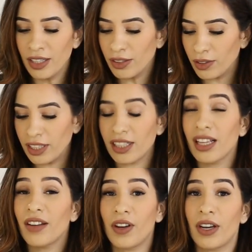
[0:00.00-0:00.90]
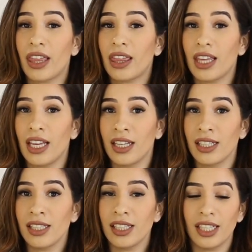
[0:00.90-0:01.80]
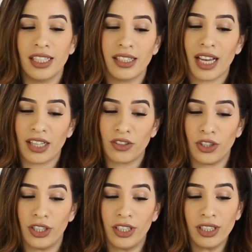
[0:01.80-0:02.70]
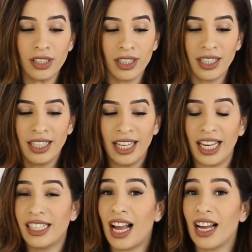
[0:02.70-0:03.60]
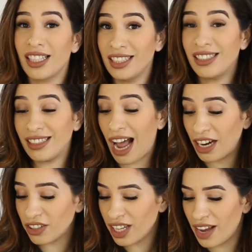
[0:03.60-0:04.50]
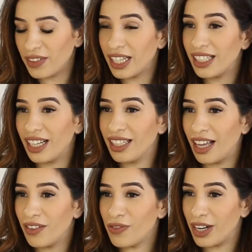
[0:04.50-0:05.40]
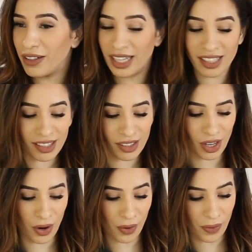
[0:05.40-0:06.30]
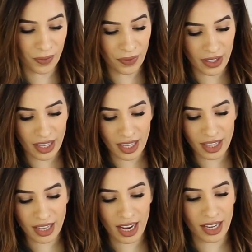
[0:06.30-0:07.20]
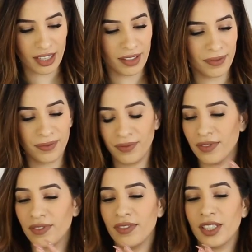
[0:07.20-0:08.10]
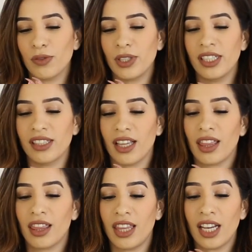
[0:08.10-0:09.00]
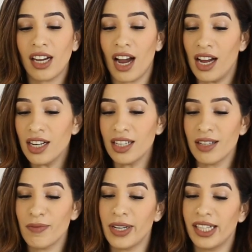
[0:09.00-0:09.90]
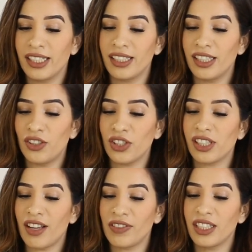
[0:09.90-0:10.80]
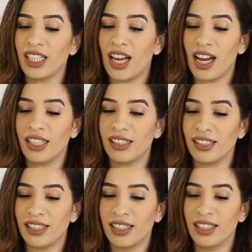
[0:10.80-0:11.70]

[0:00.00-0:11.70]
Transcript: So this is like very thin in texture, and it, it actually have like a lot of fragrance, so then this one is thicker, but it's just definitely not,